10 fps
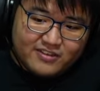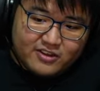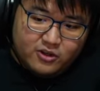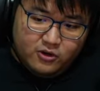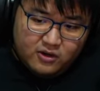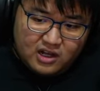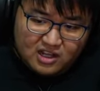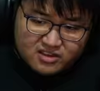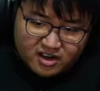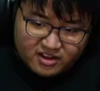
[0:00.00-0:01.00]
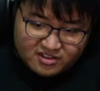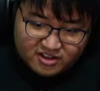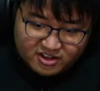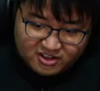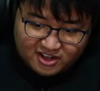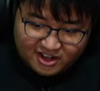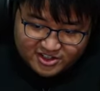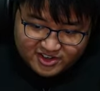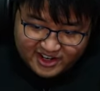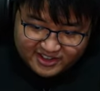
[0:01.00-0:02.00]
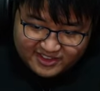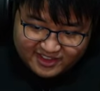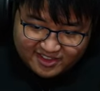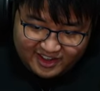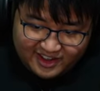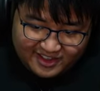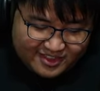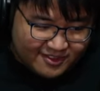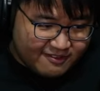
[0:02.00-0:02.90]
Ooh, alt art eternal contract. That's nice.